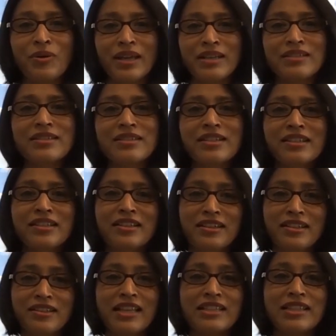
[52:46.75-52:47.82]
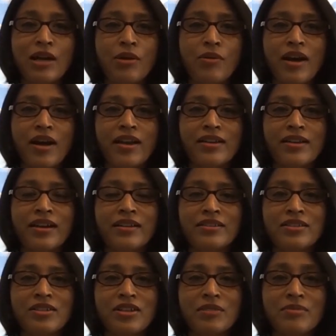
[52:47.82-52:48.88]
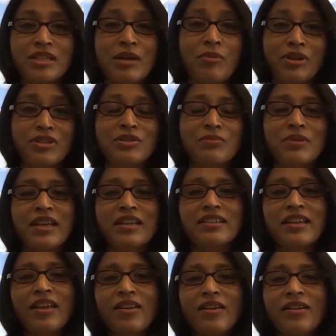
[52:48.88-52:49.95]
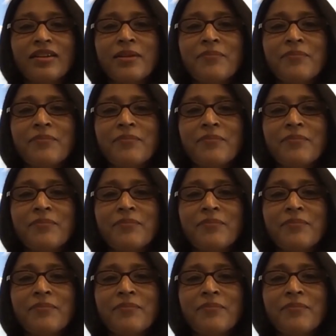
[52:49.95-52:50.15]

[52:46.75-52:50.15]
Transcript: And that's how I determined I wanted to be at Kellogg.